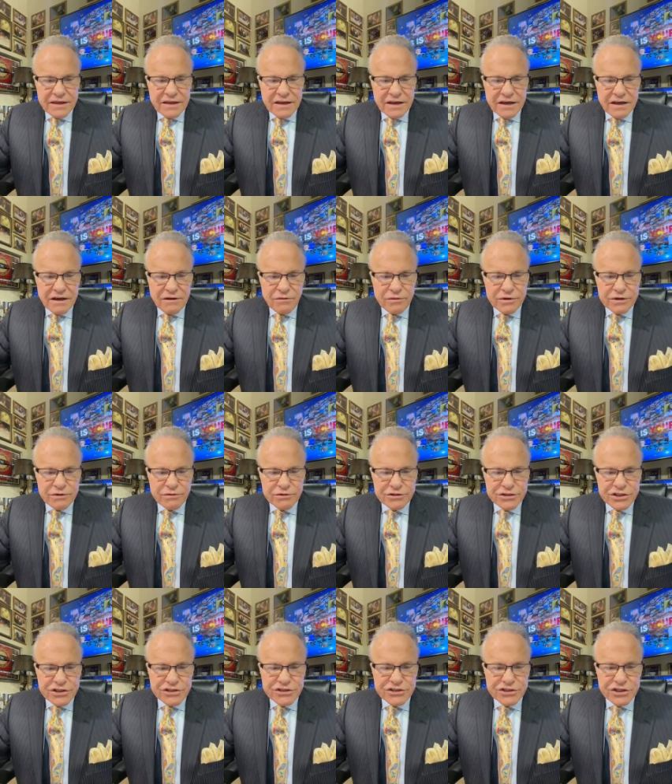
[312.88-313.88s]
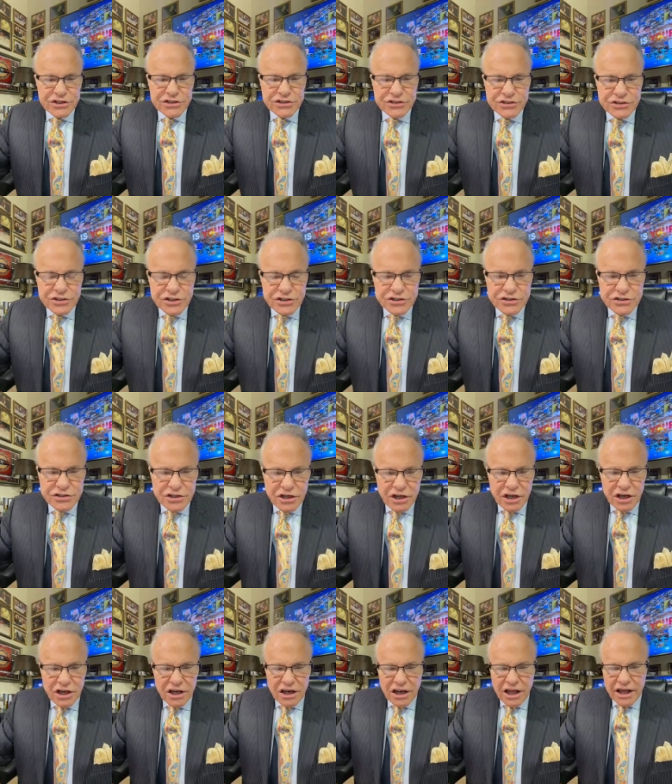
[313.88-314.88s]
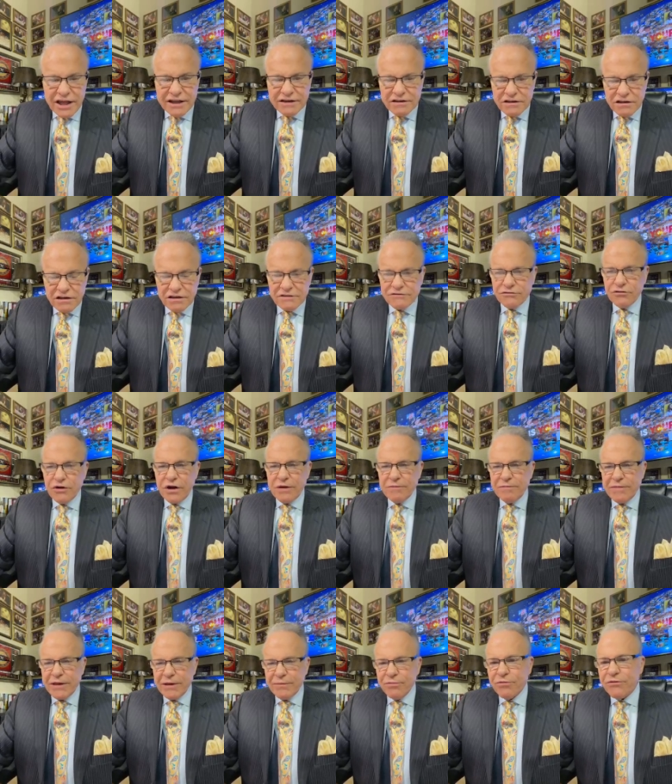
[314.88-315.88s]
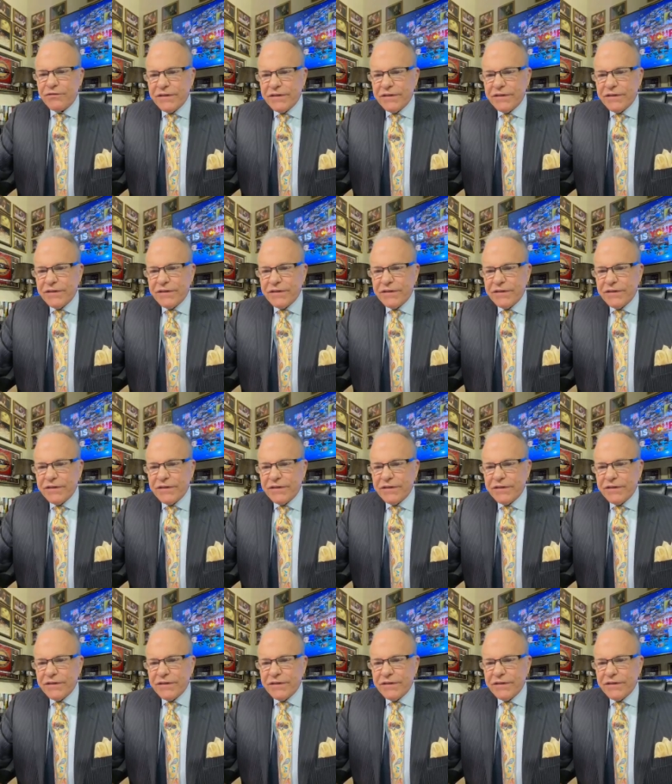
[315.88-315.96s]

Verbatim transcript: uh, we, we just just just a lot of great people.